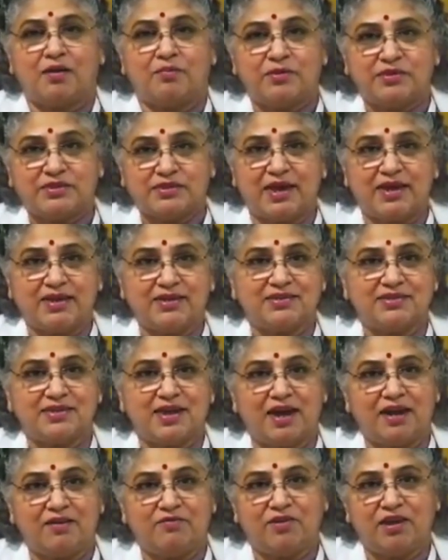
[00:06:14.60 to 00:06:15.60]
Besides
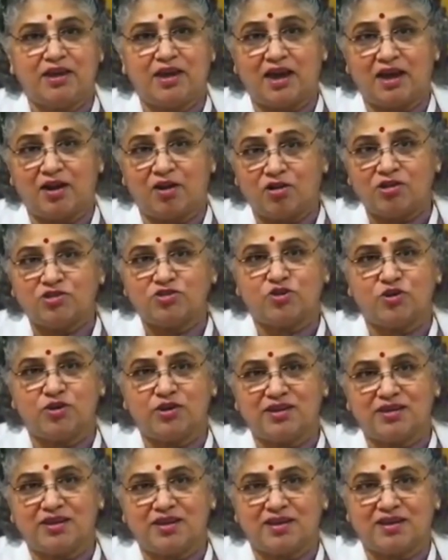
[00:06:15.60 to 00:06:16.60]
that, we are also
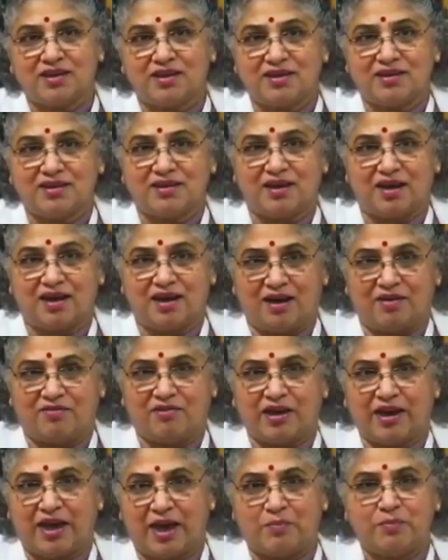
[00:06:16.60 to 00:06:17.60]

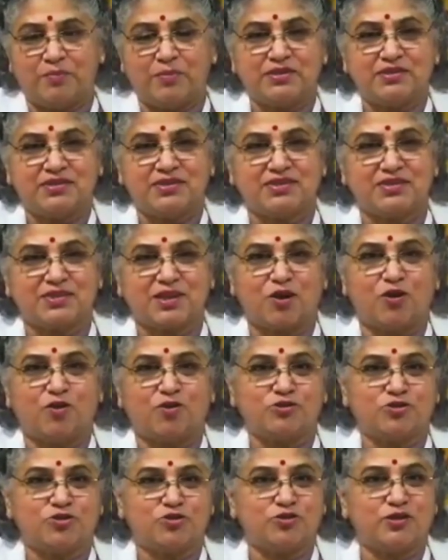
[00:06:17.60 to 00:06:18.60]
our campus is
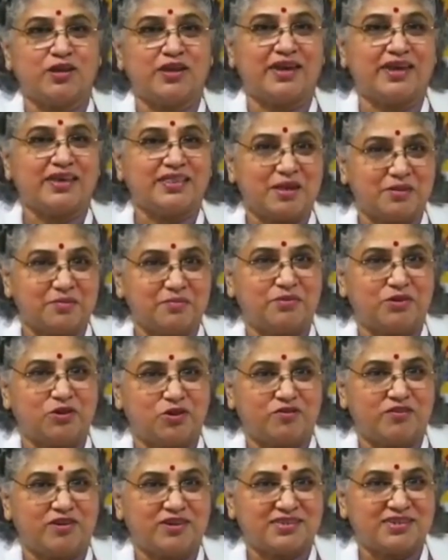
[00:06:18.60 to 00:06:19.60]
close to the Geetham
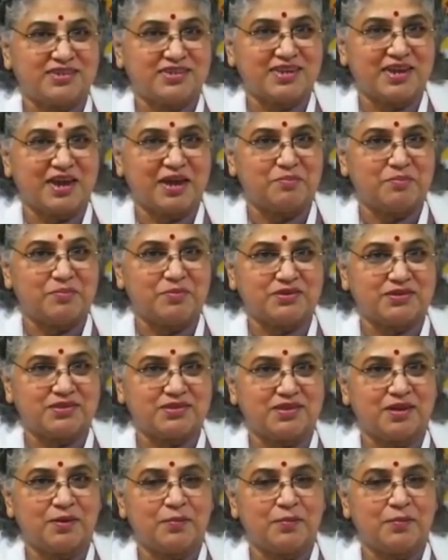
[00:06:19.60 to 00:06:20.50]
University campus.